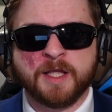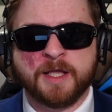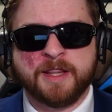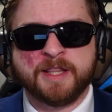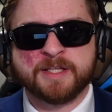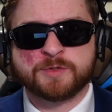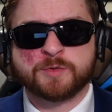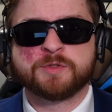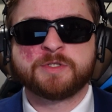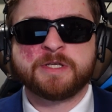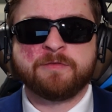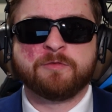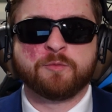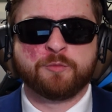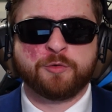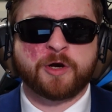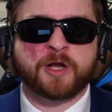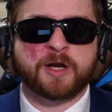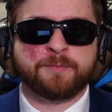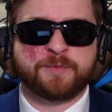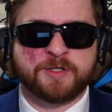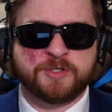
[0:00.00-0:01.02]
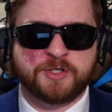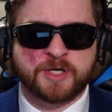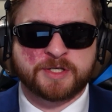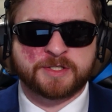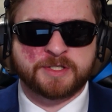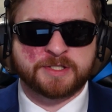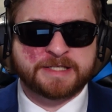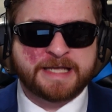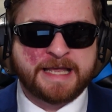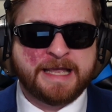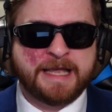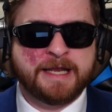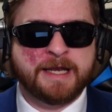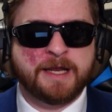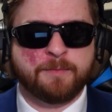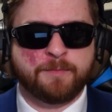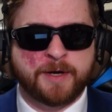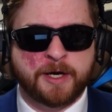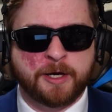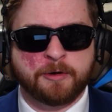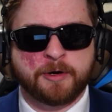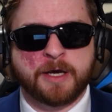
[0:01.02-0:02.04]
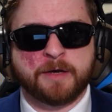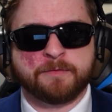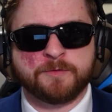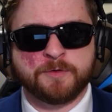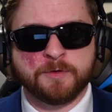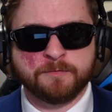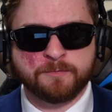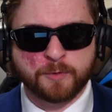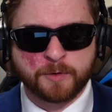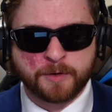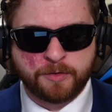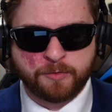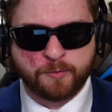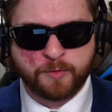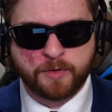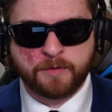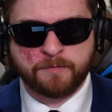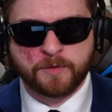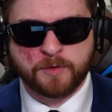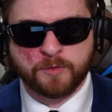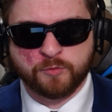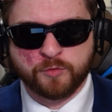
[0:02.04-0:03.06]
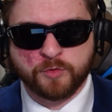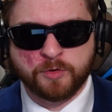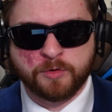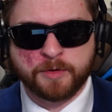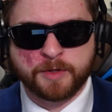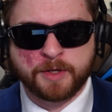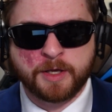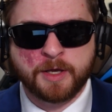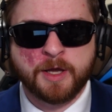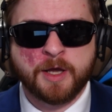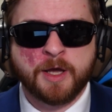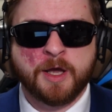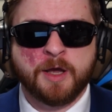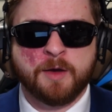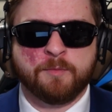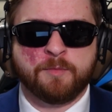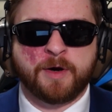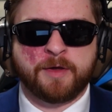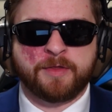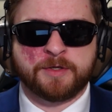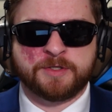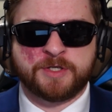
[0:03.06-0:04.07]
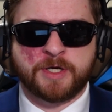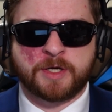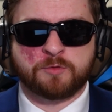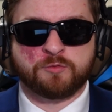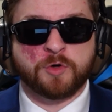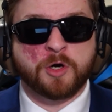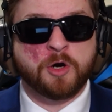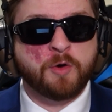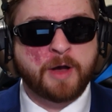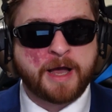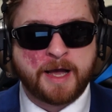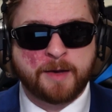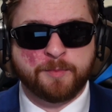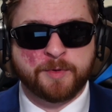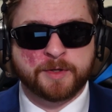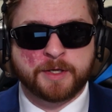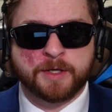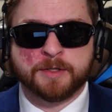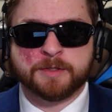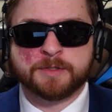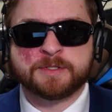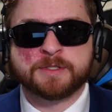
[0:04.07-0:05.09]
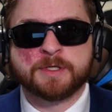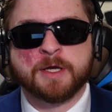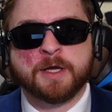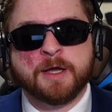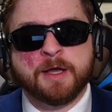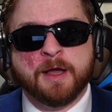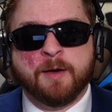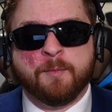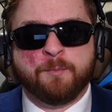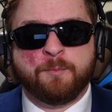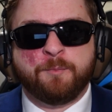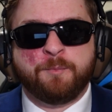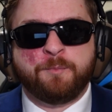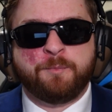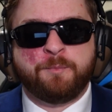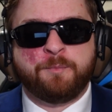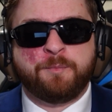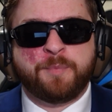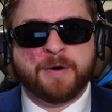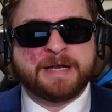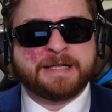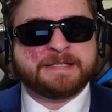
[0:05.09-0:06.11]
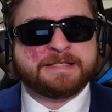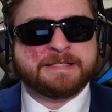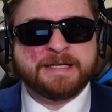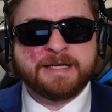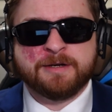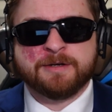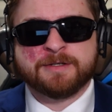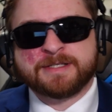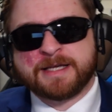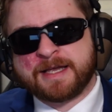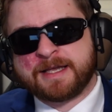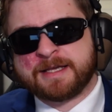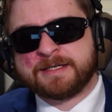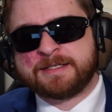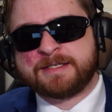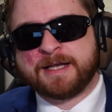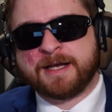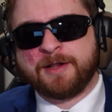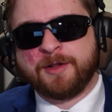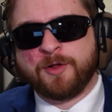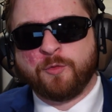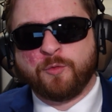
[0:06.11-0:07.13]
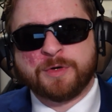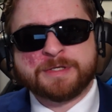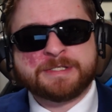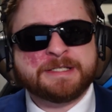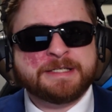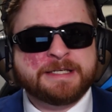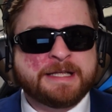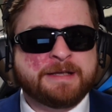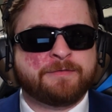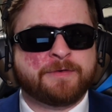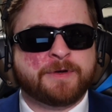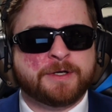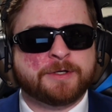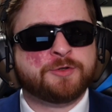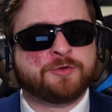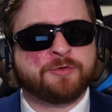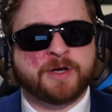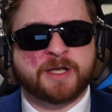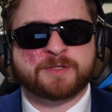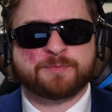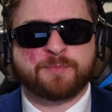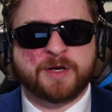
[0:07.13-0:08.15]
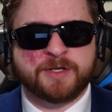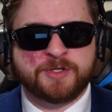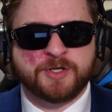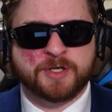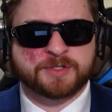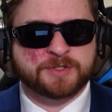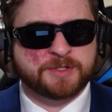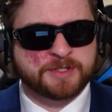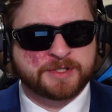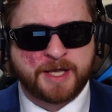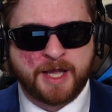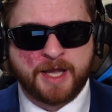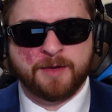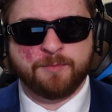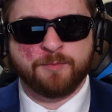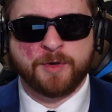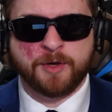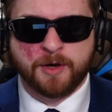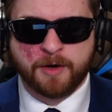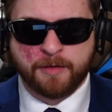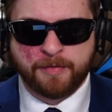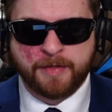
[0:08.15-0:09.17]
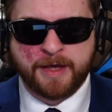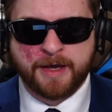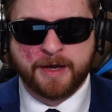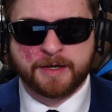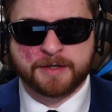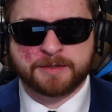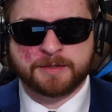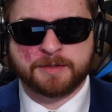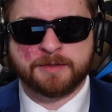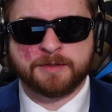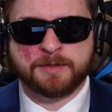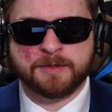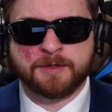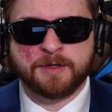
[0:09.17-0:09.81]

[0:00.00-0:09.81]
And this was even brought up to Justice Kane in paragraph 243 of her ruling by the Généraux applicants, but as near as I can tell, it wasn't even addressed by Justice Kane beyond that.